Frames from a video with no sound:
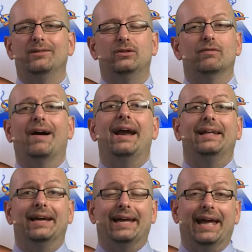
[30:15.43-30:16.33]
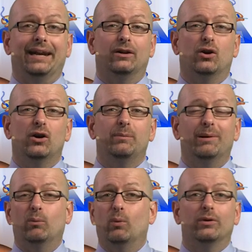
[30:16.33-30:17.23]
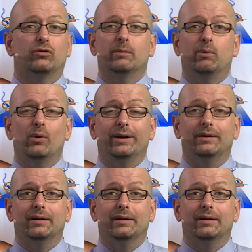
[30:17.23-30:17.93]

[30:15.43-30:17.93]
dividing again. It could, but what's the point?